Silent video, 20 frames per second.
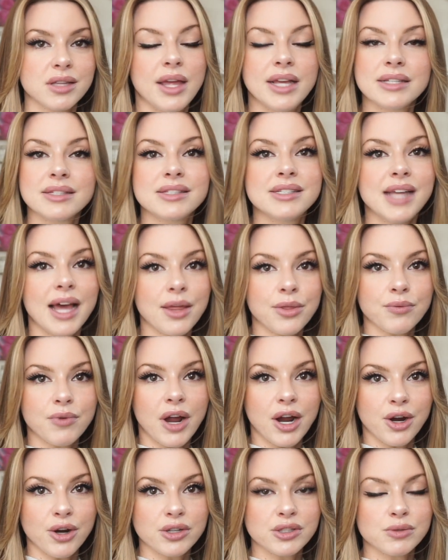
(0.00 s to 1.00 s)
His death
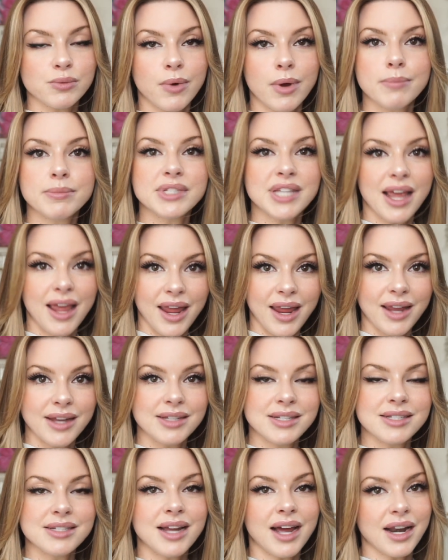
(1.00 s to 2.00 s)
records were obtained.
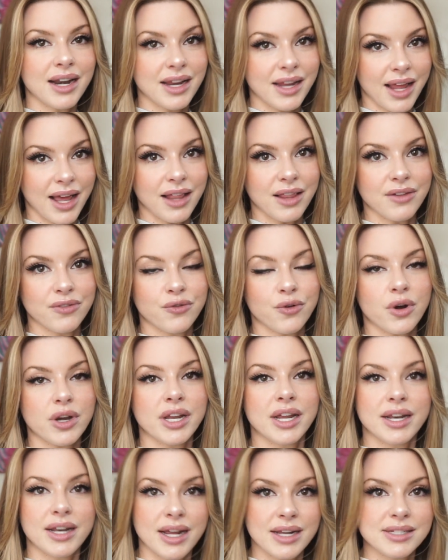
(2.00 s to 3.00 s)
He died in
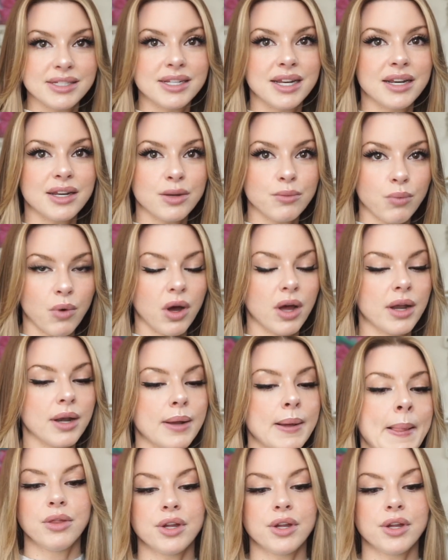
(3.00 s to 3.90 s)
California in 1991.